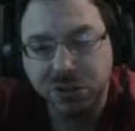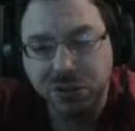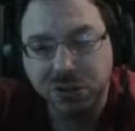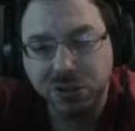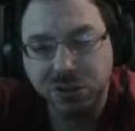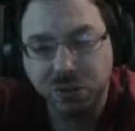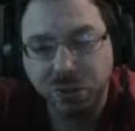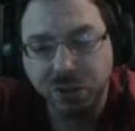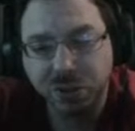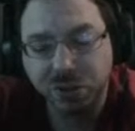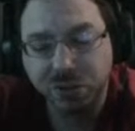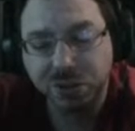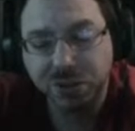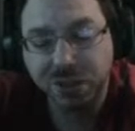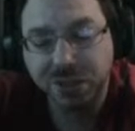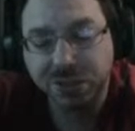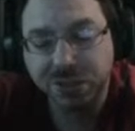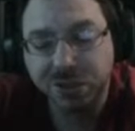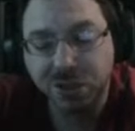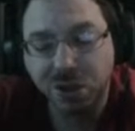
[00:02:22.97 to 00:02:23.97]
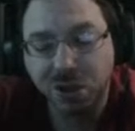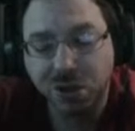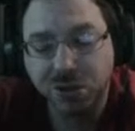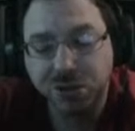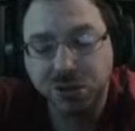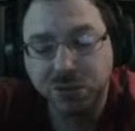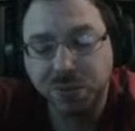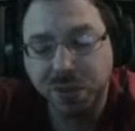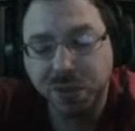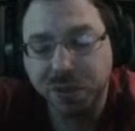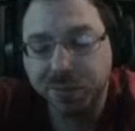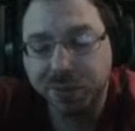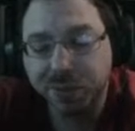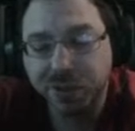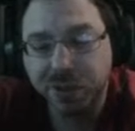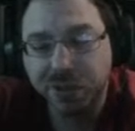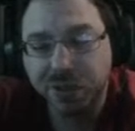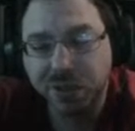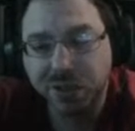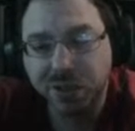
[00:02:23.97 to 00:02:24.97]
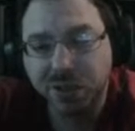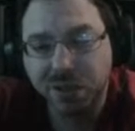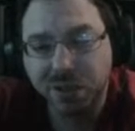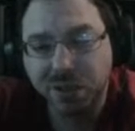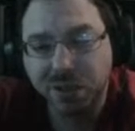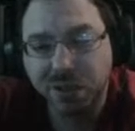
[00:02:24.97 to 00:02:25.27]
to where there's less guards, maybe, and